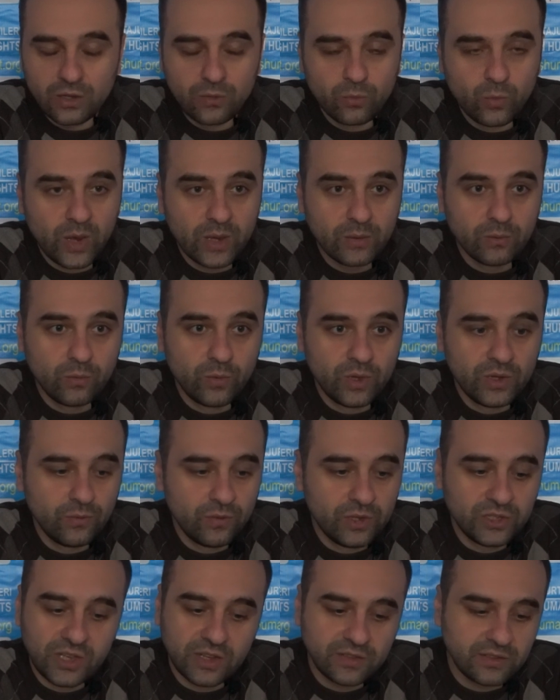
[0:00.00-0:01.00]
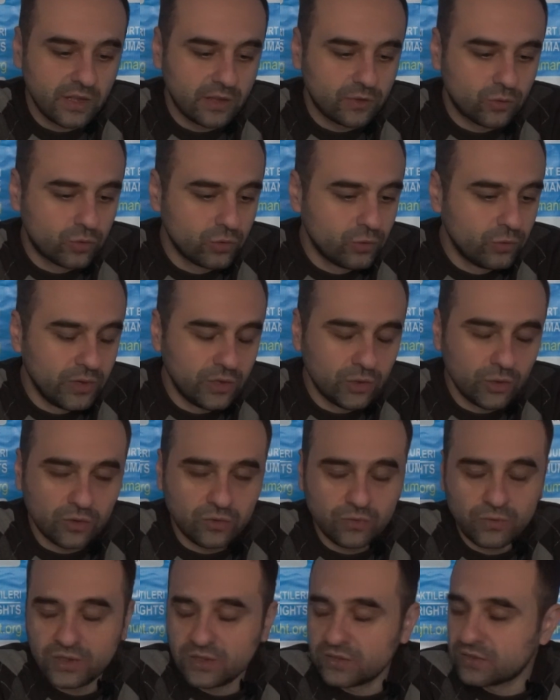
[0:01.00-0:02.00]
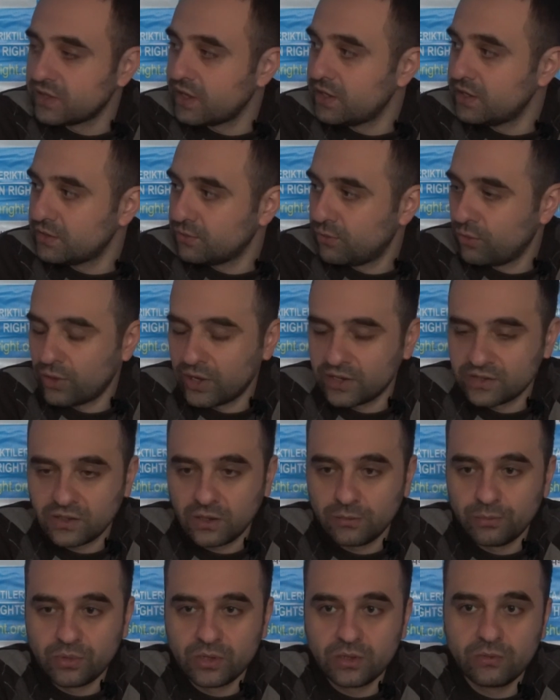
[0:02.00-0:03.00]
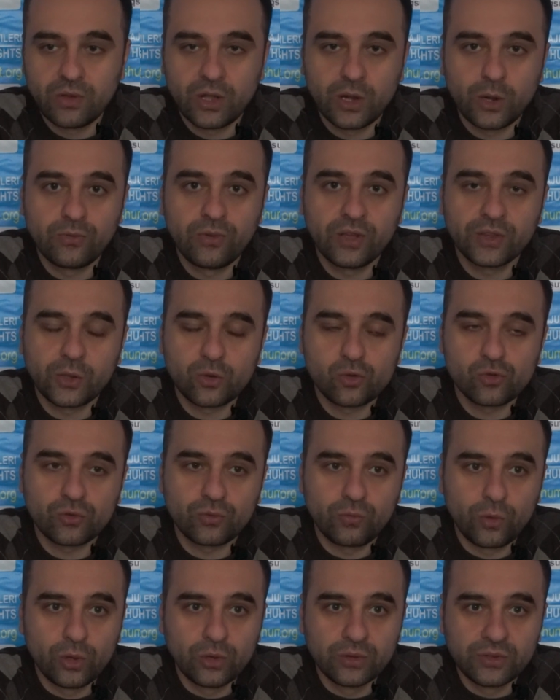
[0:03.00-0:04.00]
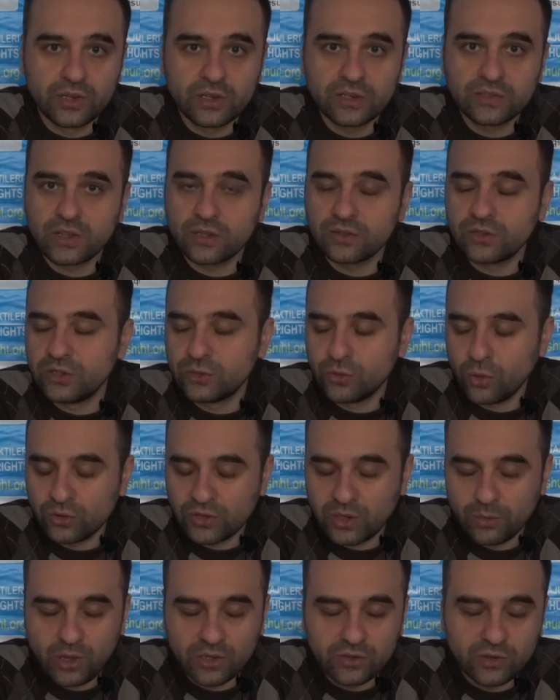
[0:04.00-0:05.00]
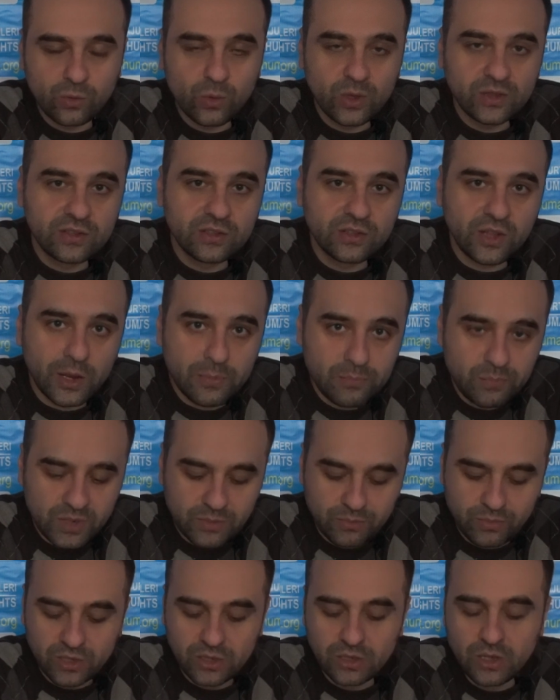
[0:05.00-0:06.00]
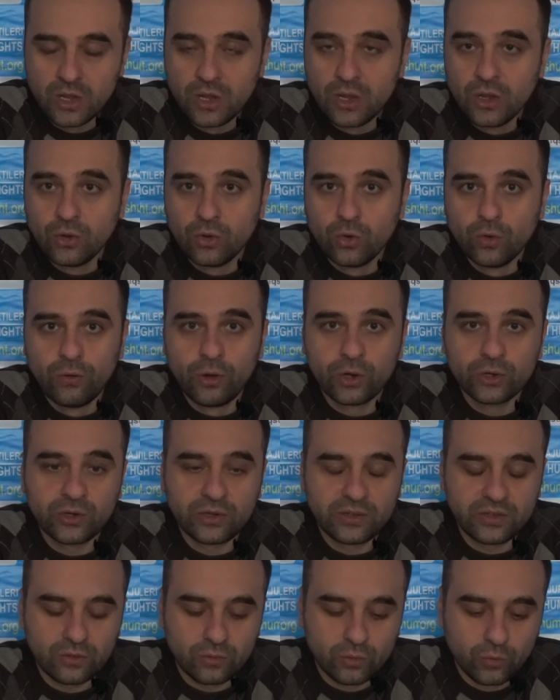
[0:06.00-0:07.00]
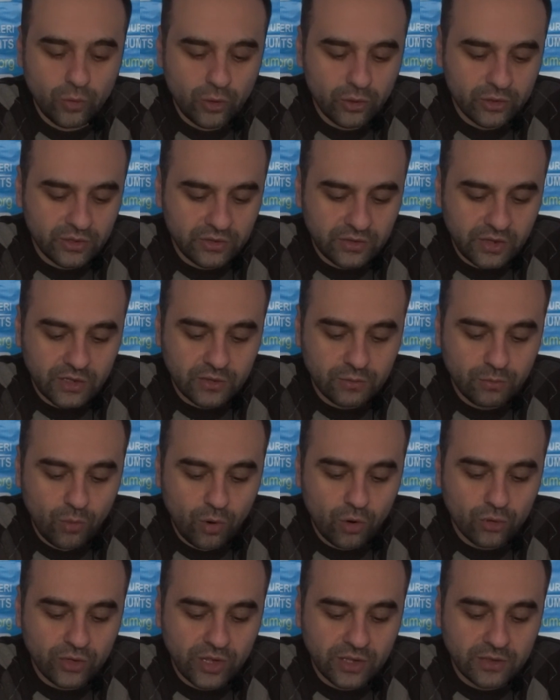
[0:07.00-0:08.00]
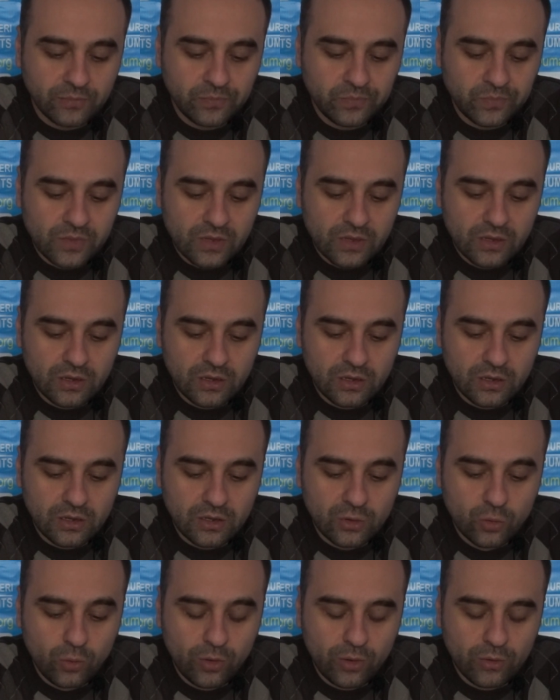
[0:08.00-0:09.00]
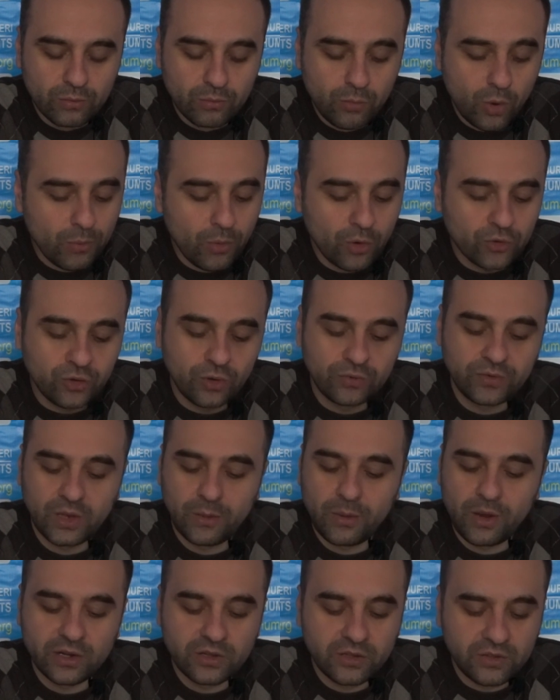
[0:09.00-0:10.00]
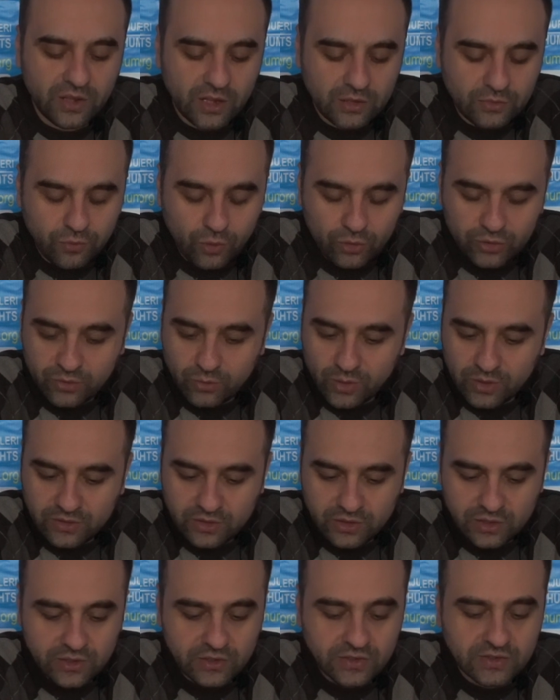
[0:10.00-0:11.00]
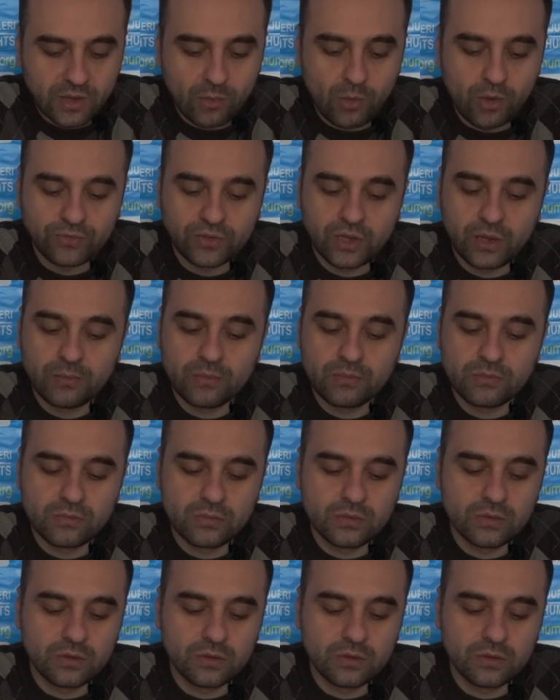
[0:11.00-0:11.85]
we just had 2 videos with Said, for example, one of Atajurt volunteers, and he talked about 29 people who were detained more than, most of them are detained for 20 years, some of them